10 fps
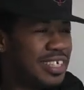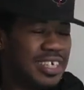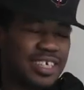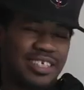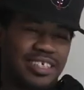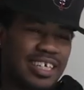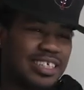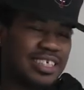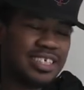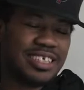Yeah,
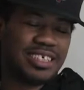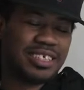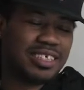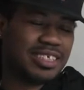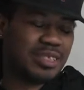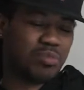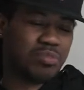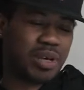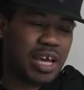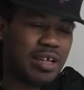it's
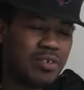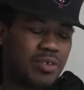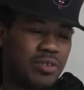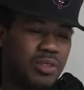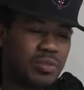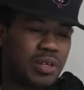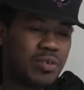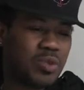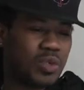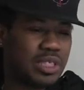bad news, man.
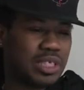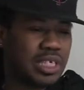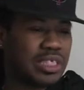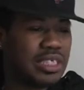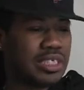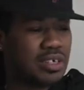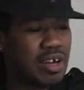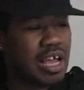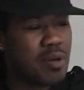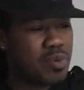Because once again, see, it
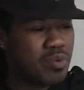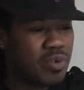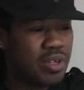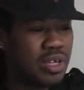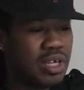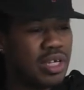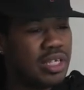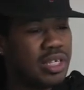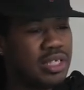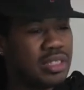started happening with
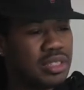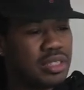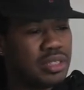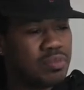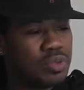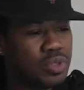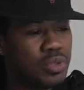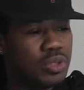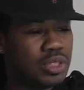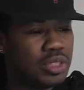these
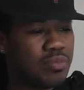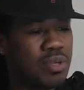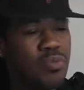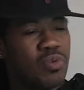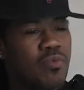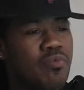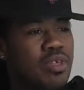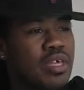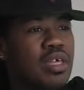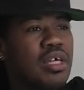producers and people.
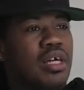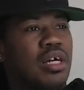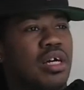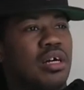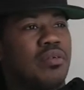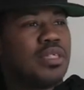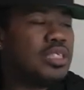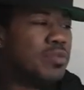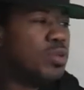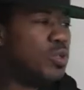Because
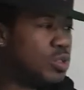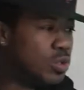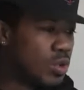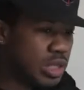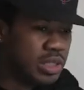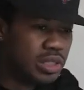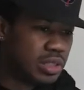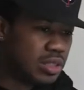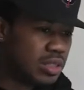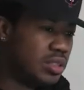it's a producer-oriented
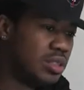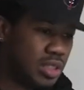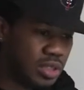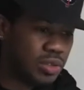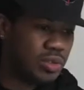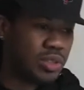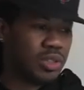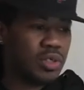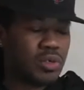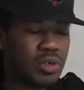industry,
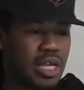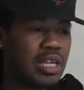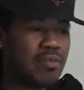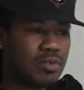you know, on that level.